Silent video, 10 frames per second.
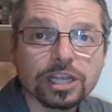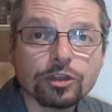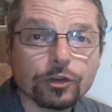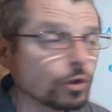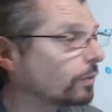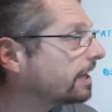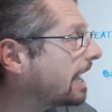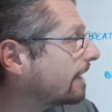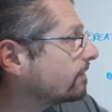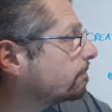through it and
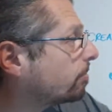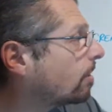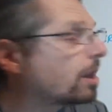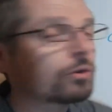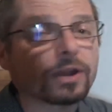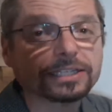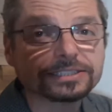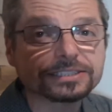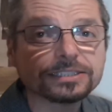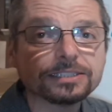having
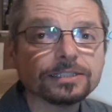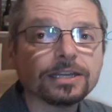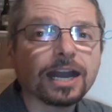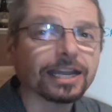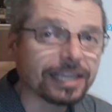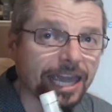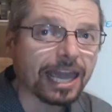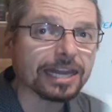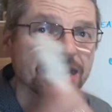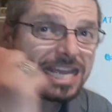progress.
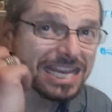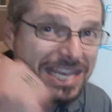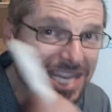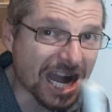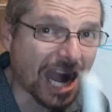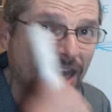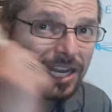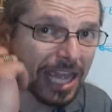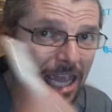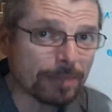Again,
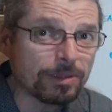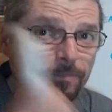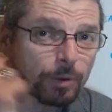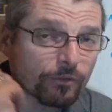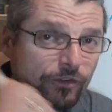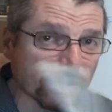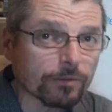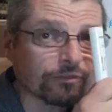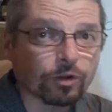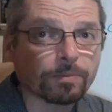not aiming for
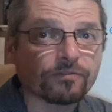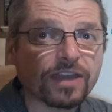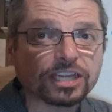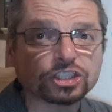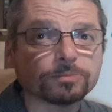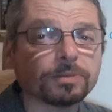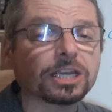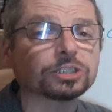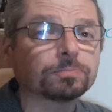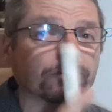perfection,
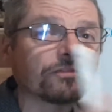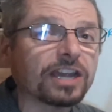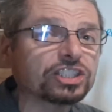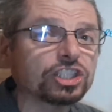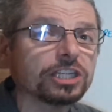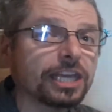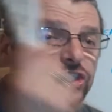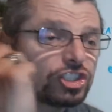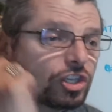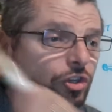because perfection
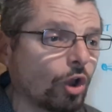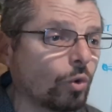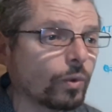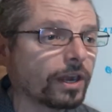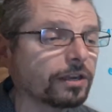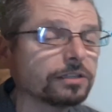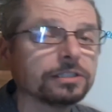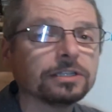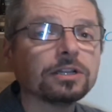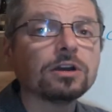gets you nowhere.
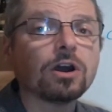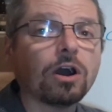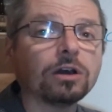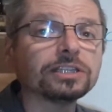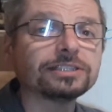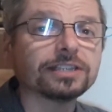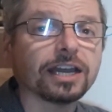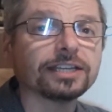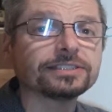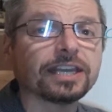All it
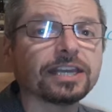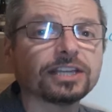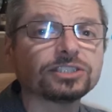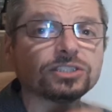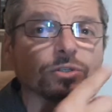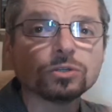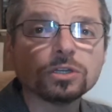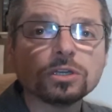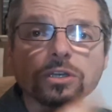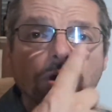does, it gets you
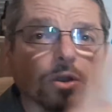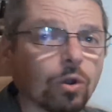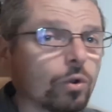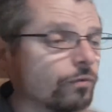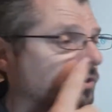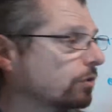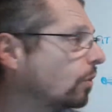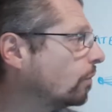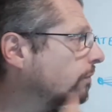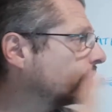over and
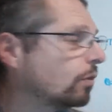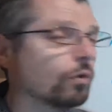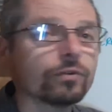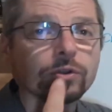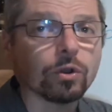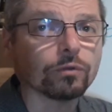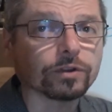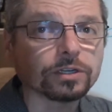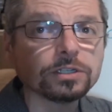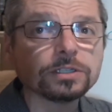over and over and
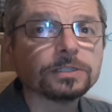over,